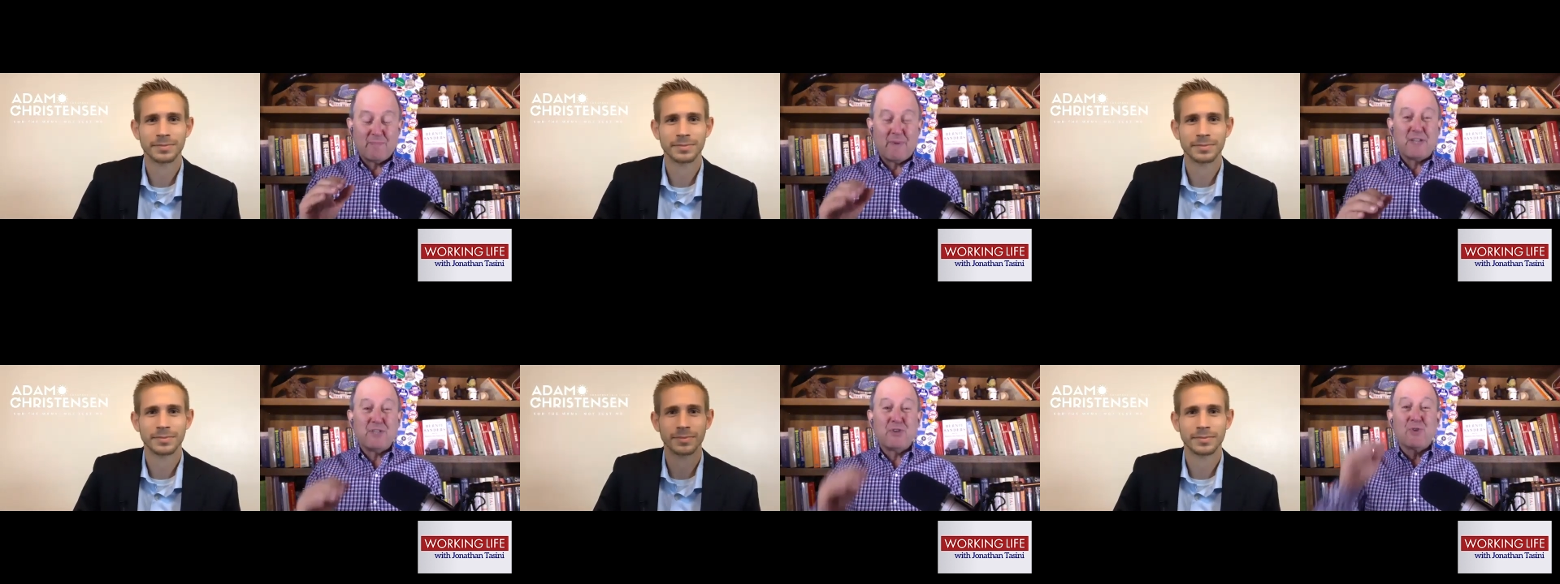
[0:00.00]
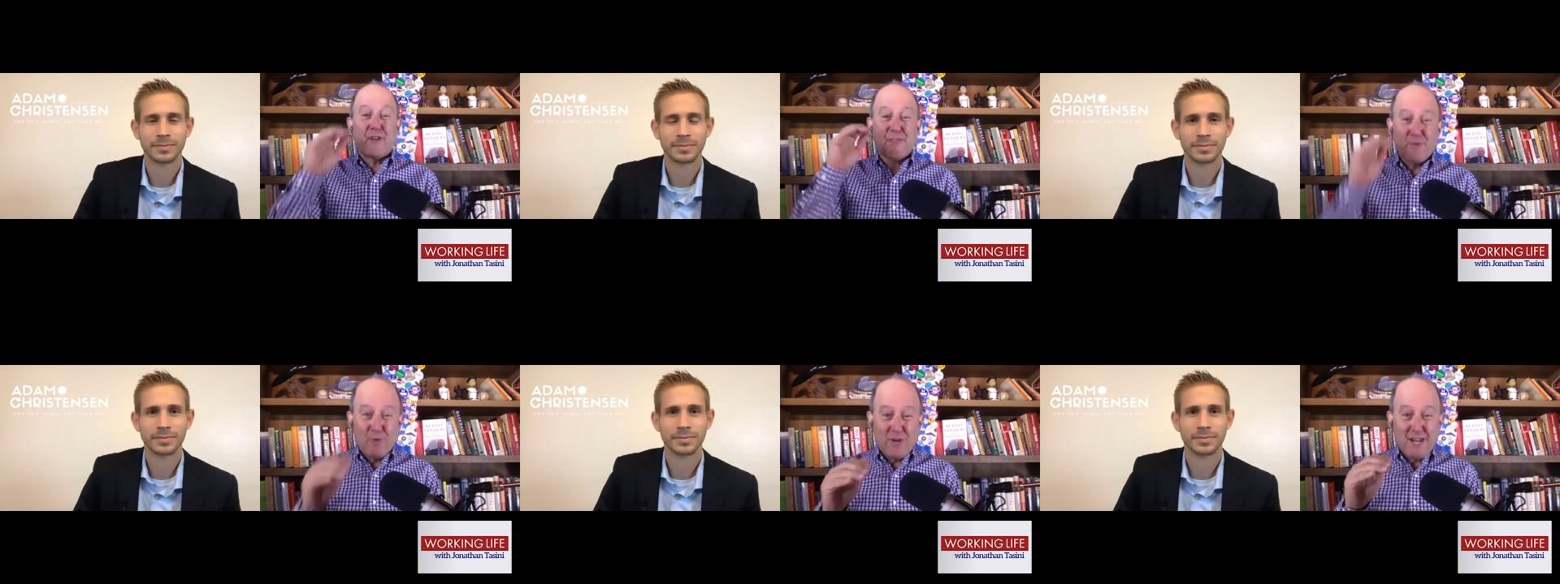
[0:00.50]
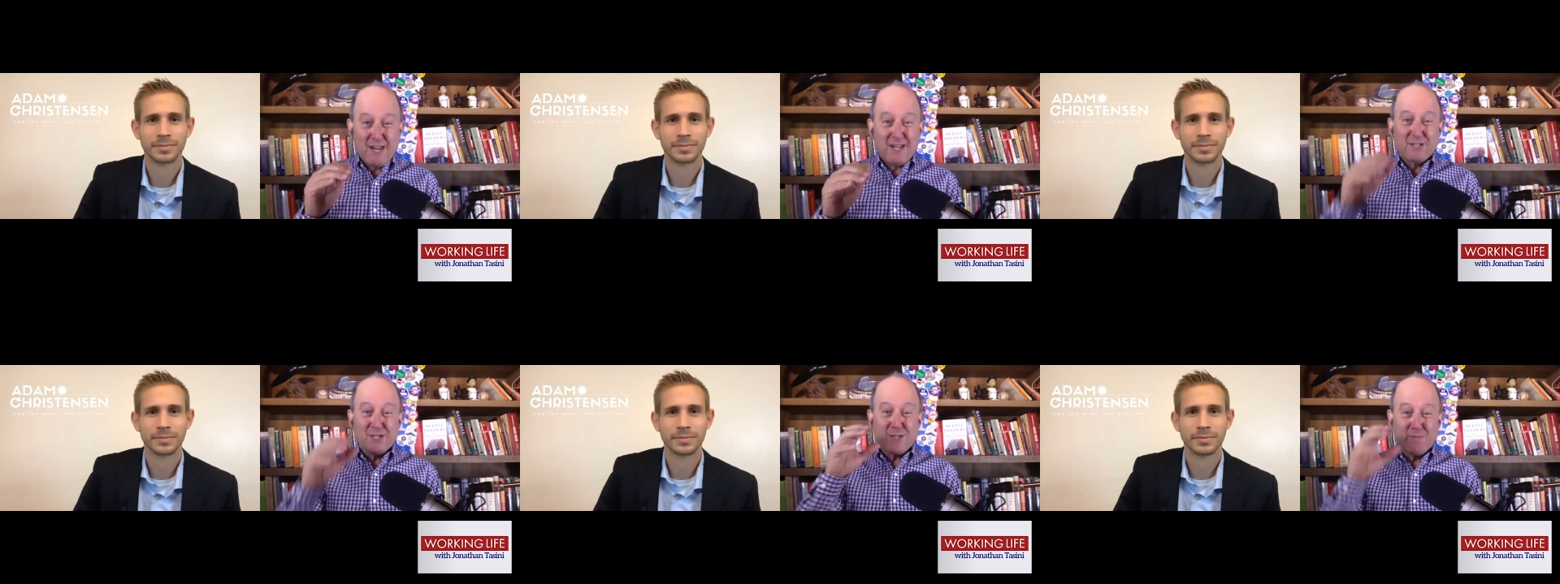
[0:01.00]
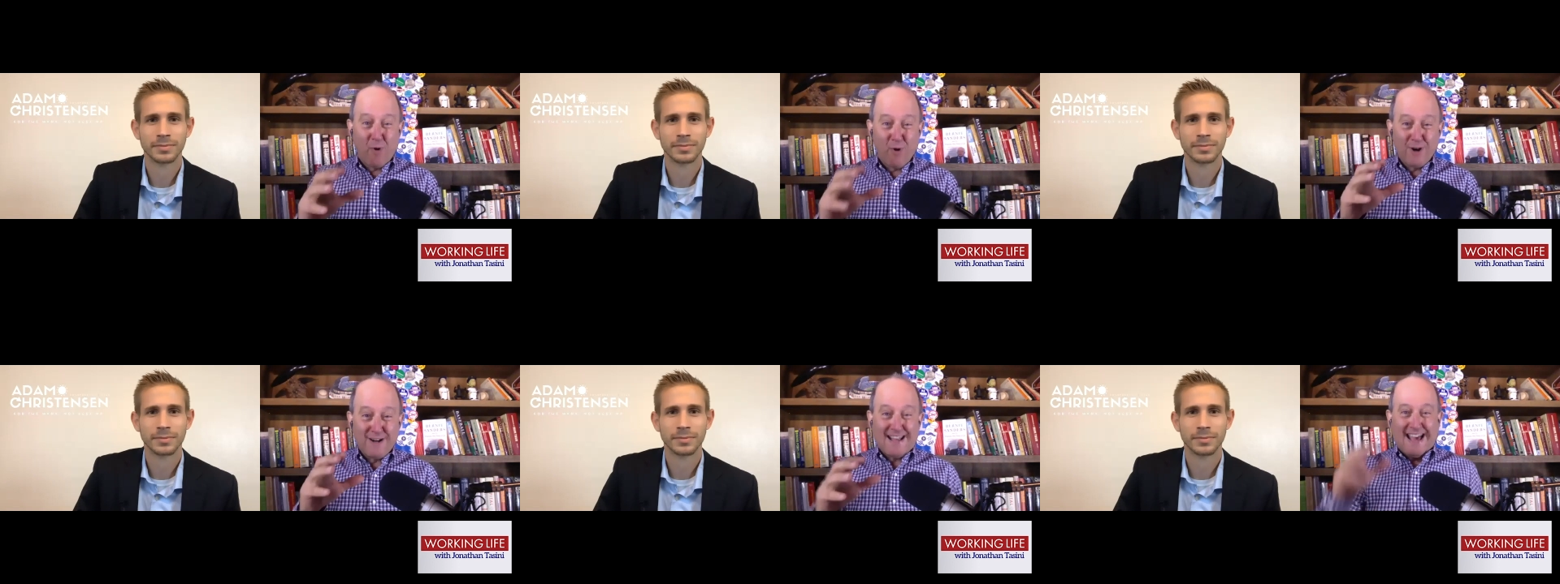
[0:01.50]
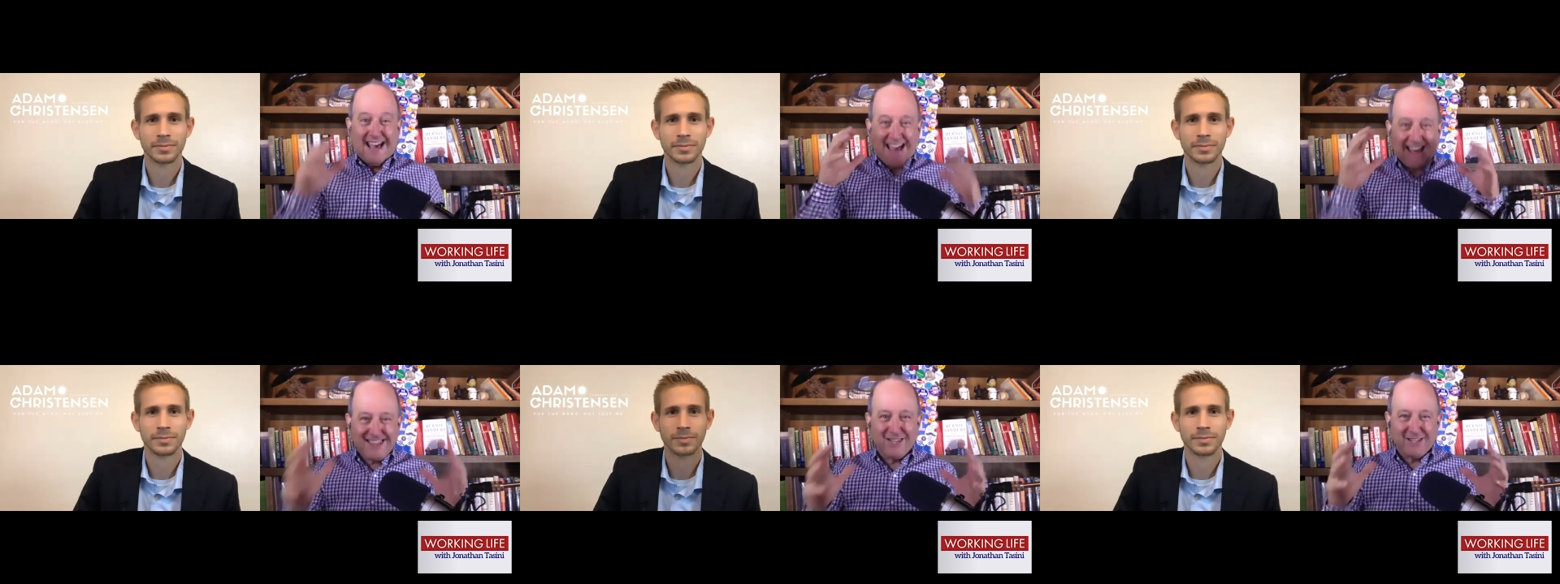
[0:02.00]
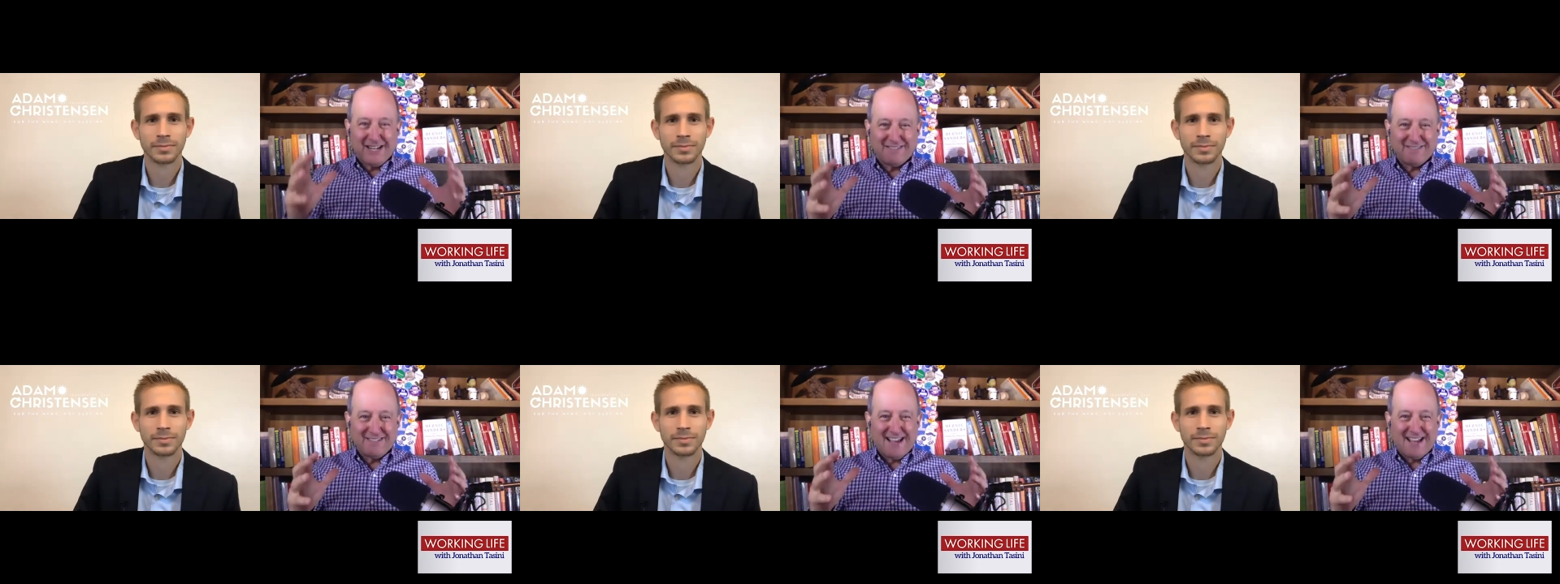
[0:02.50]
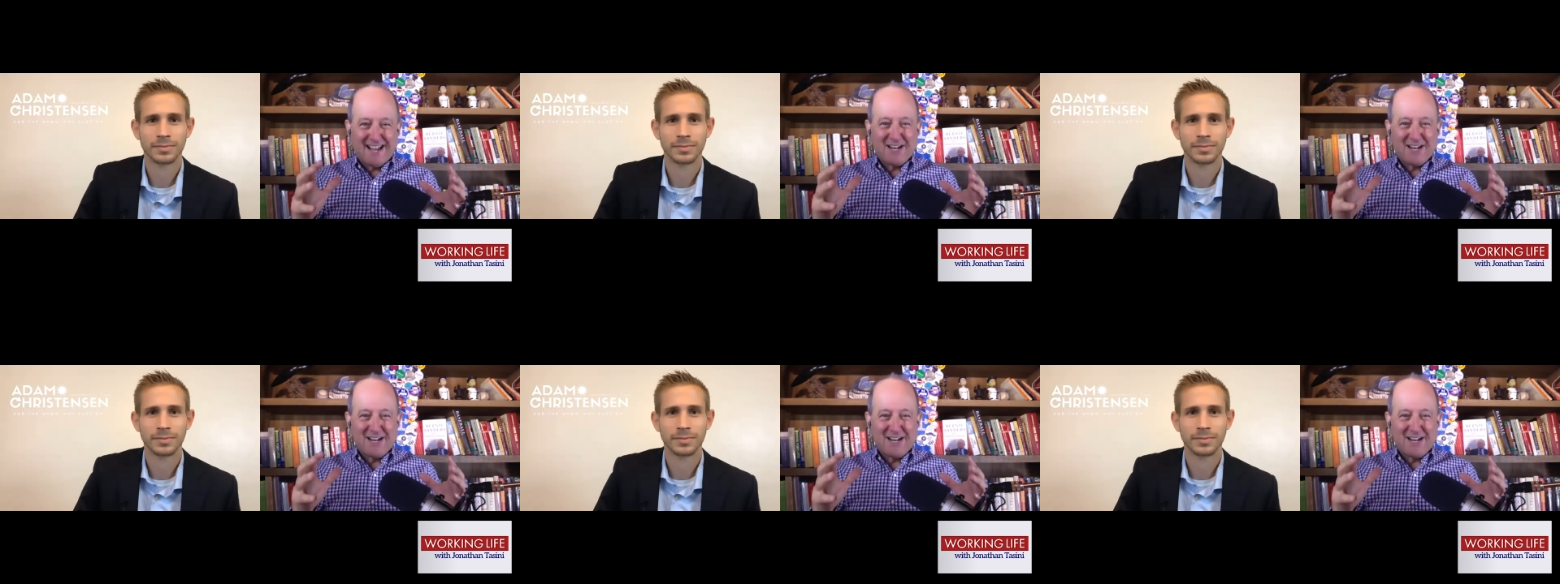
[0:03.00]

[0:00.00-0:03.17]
Speaker 1: but you're a three sport athlete. And I